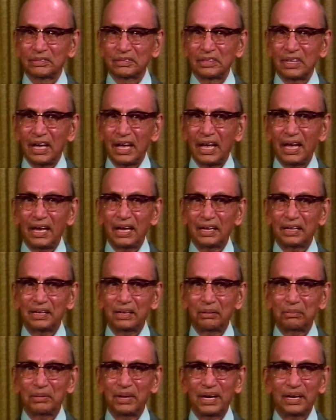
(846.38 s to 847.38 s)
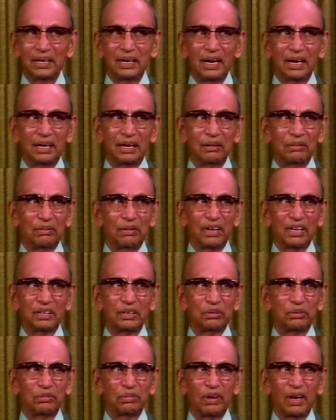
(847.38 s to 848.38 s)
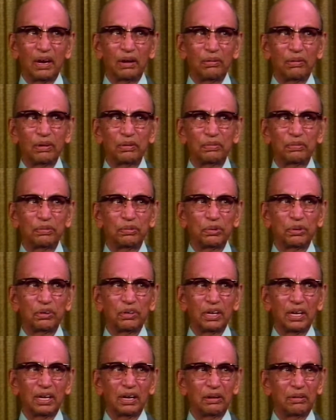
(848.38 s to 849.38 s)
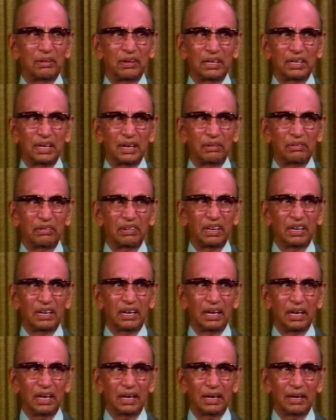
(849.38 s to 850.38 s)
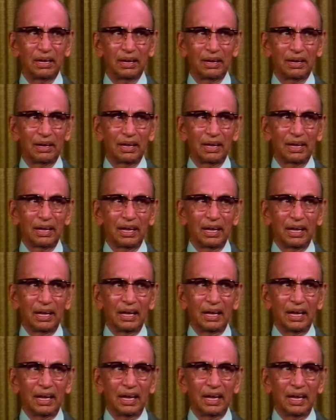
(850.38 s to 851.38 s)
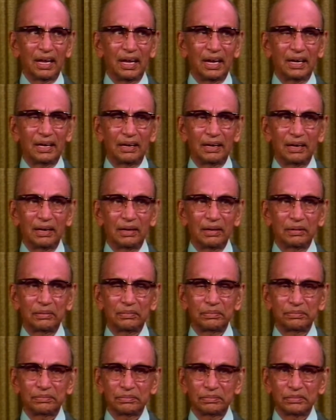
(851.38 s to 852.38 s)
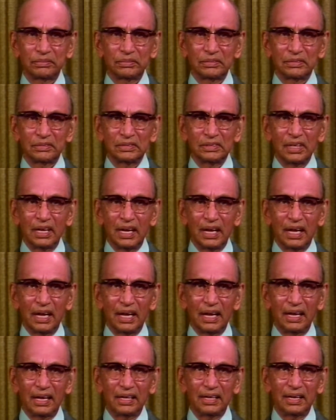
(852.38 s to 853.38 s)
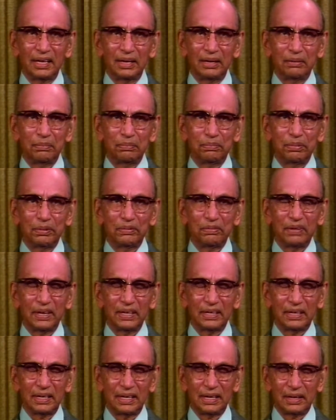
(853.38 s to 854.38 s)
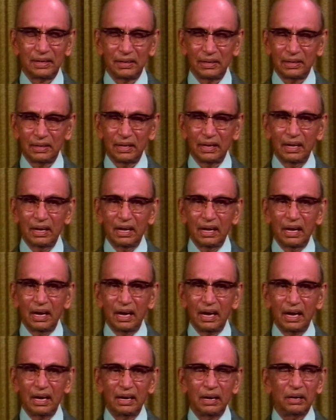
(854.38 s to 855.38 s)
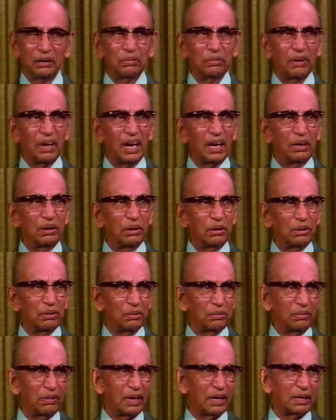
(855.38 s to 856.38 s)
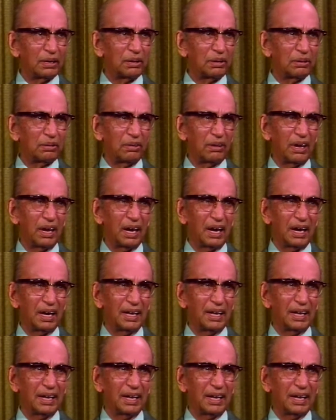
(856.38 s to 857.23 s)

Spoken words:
I estimate that he works 12 or 14 hours every day. And I said, Professor Erdős, why do you work so hard?